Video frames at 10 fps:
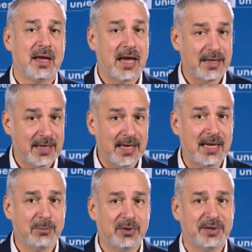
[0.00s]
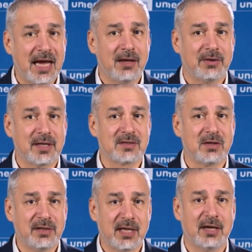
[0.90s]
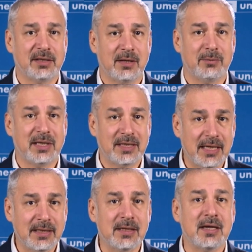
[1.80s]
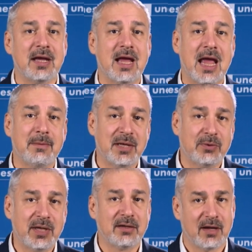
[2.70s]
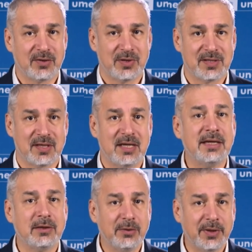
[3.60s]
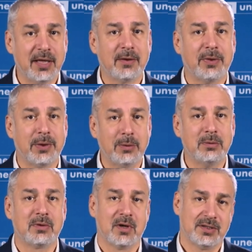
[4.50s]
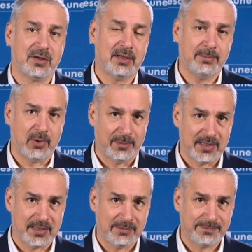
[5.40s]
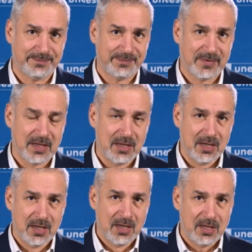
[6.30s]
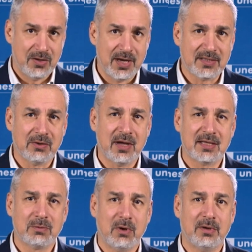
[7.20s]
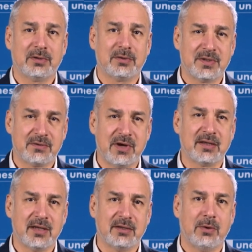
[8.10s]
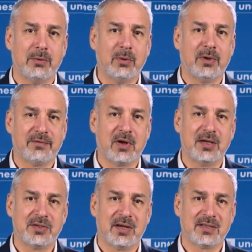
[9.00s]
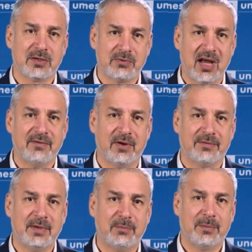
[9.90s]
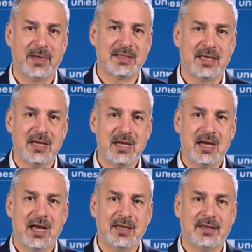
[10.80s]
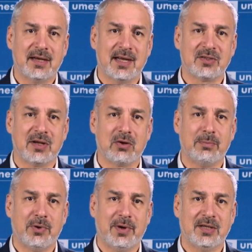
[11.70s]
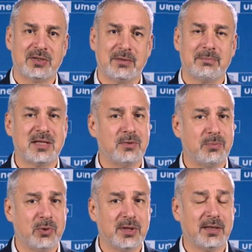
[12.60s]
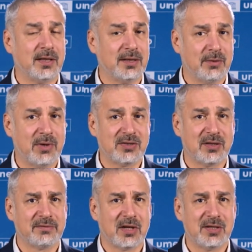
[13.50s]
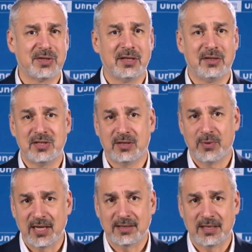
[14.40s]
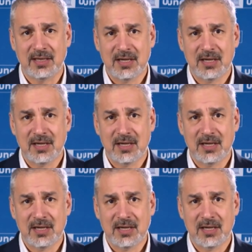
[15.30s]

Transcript: and enable dialogue and solidarity within and between countries, including through cultural diplomacy. UNESCO has worked to strengthen the role of culture as a driver of diplomacy and international cooperation by supporting the integration of culture in the G20